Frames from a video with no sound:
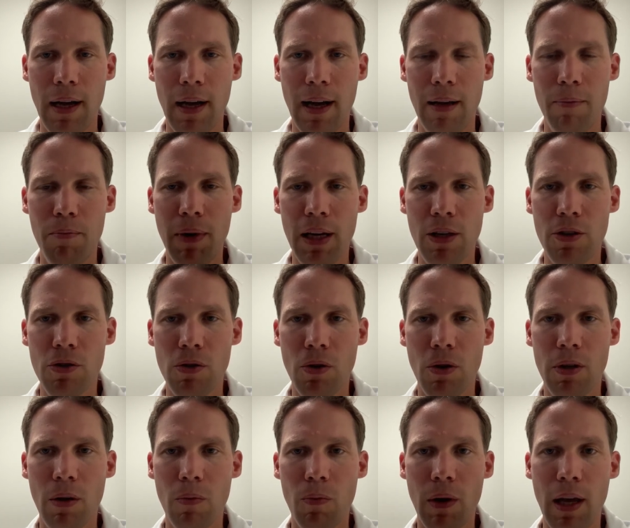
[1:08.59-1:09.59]
and make
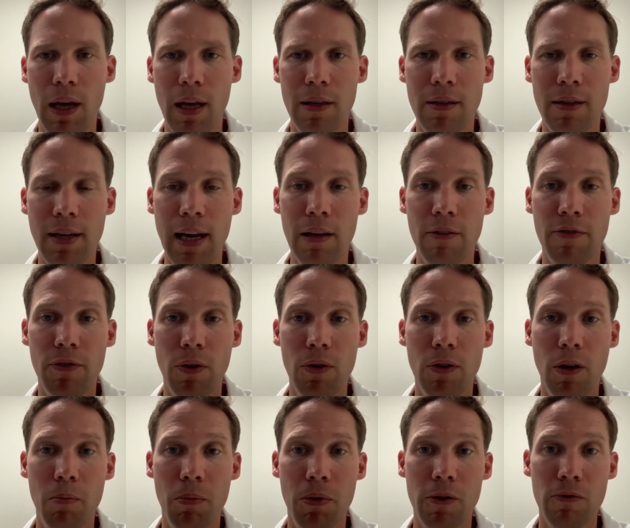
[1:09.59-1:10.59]
sure that we had telephone
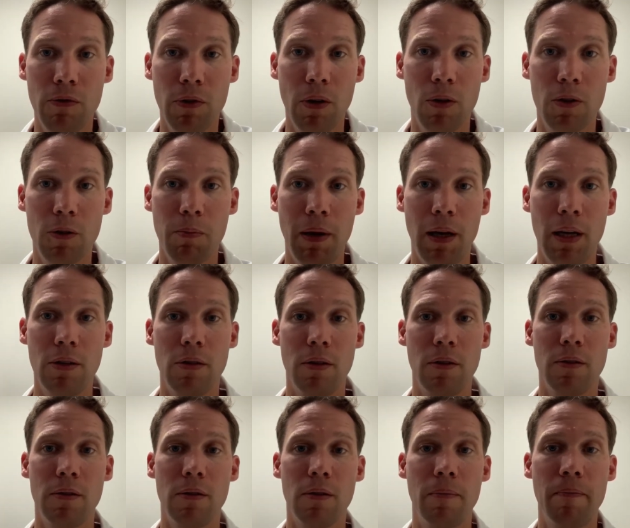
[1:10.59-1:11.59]
numbers for those
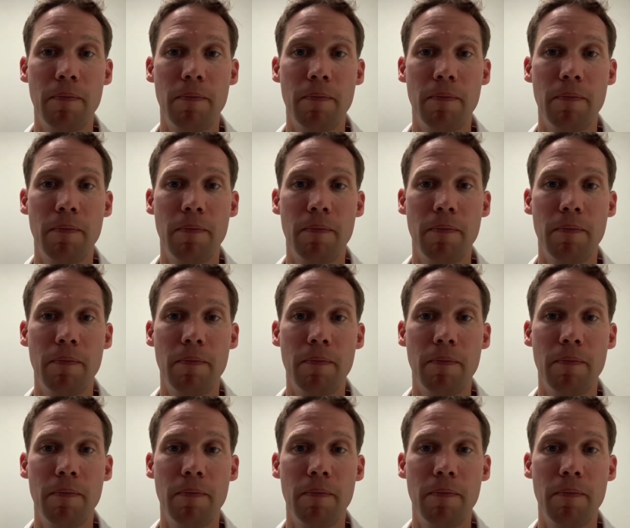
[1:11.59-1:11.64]
patients.